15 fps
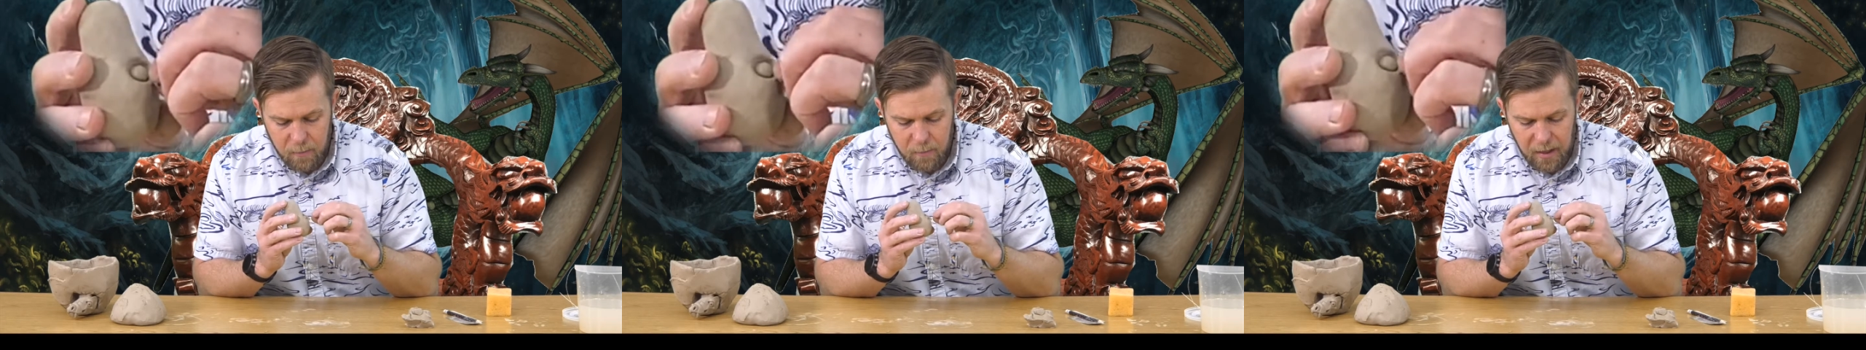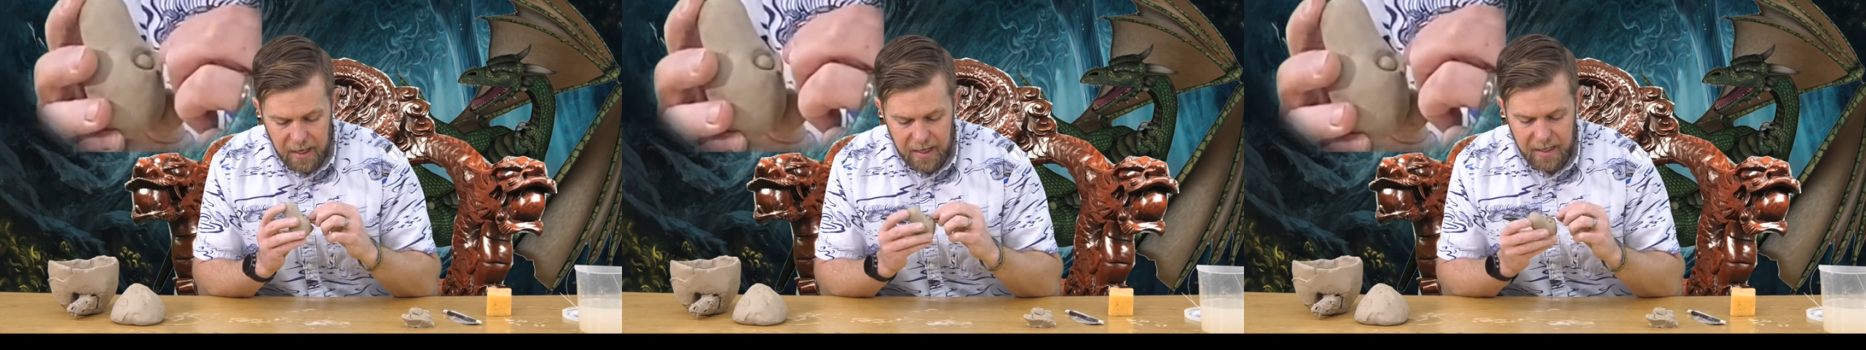
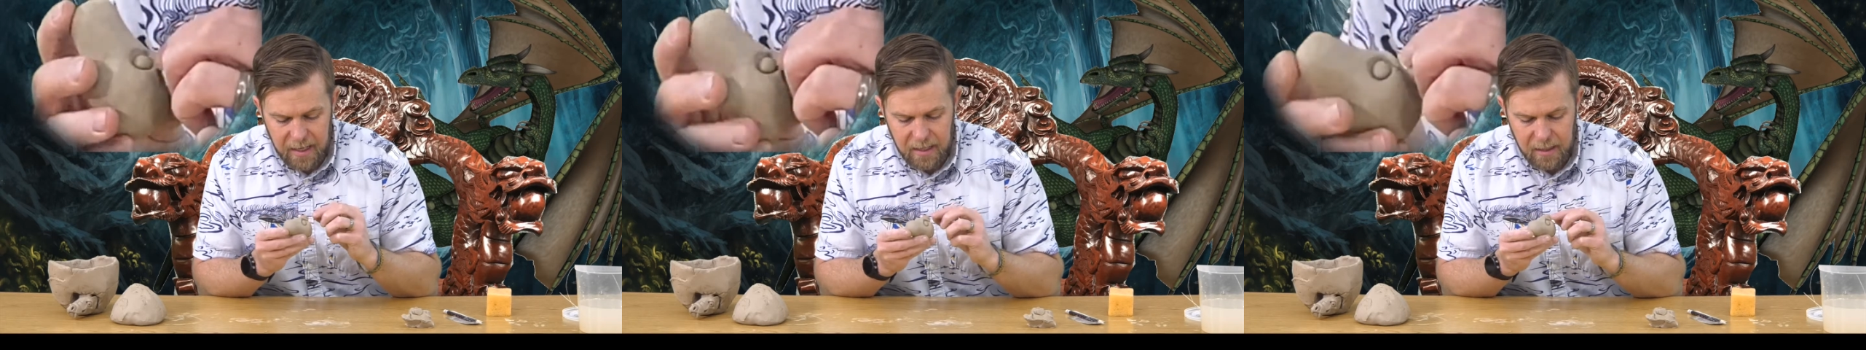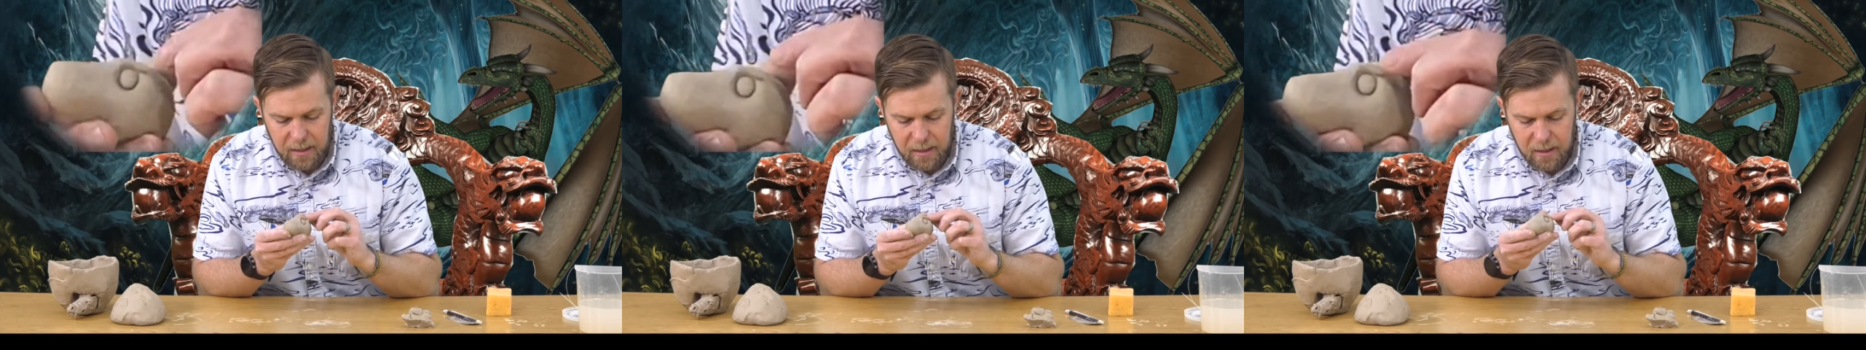But I
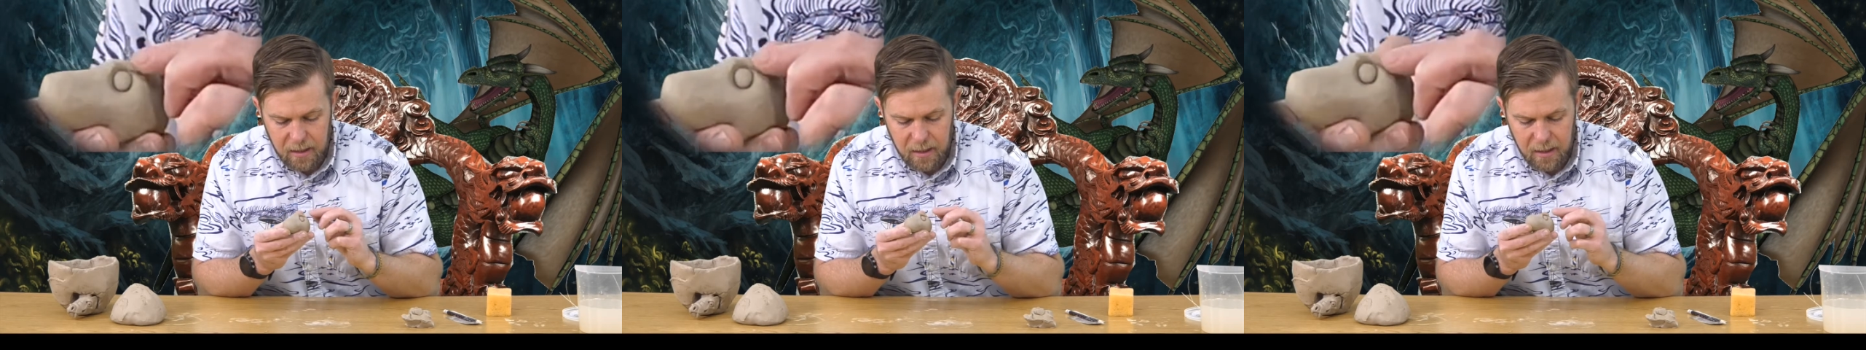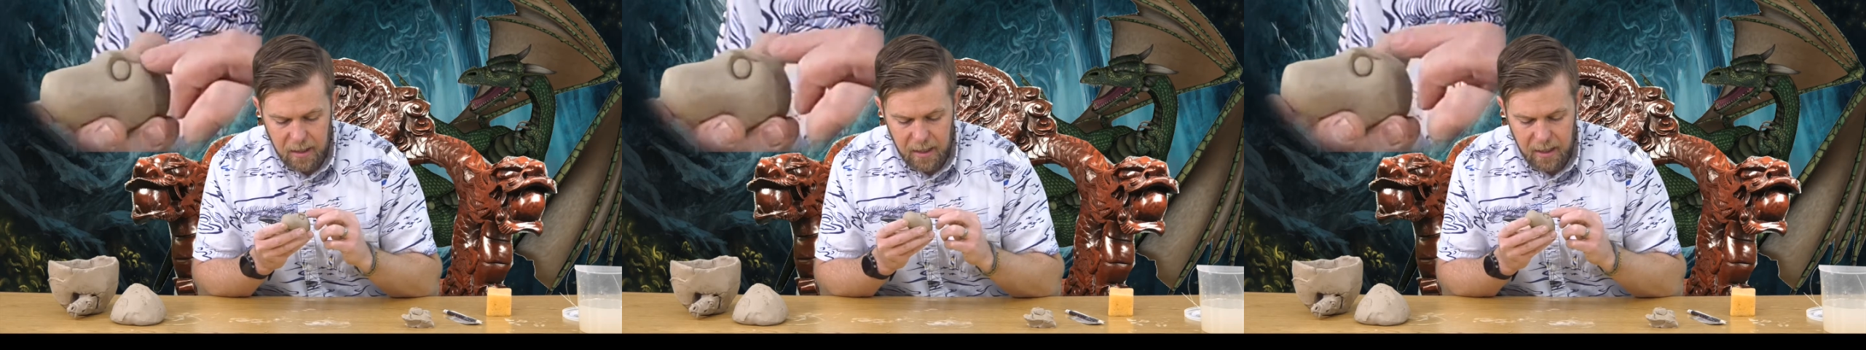can
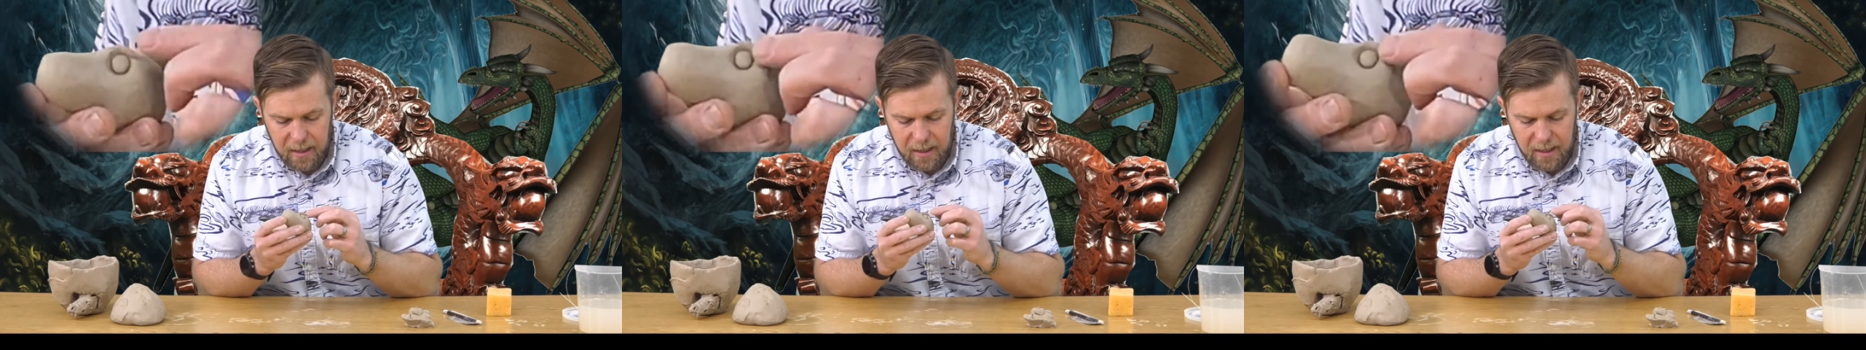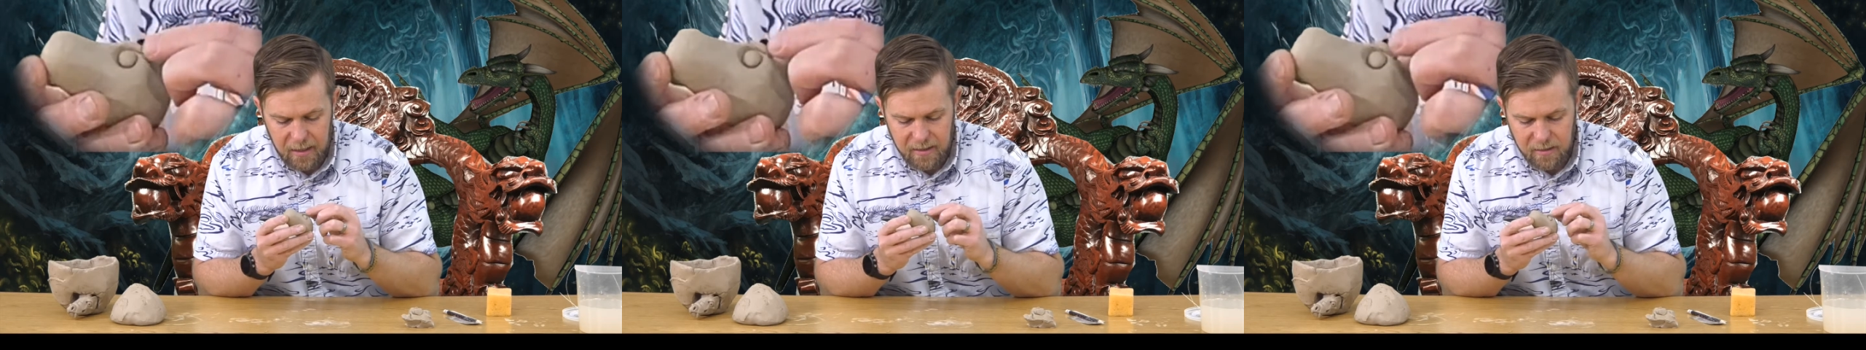
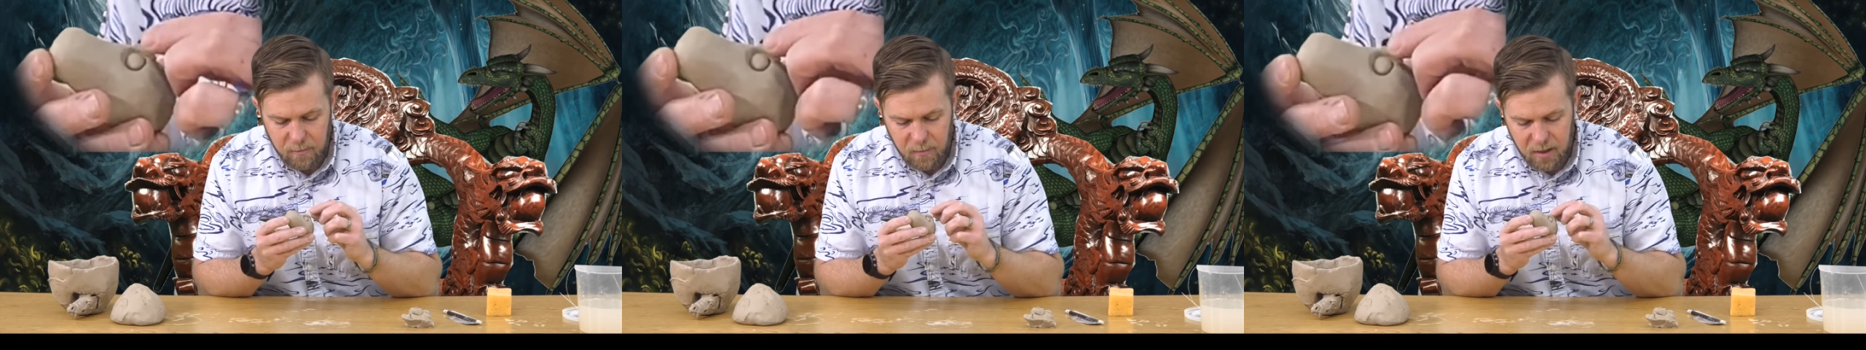add some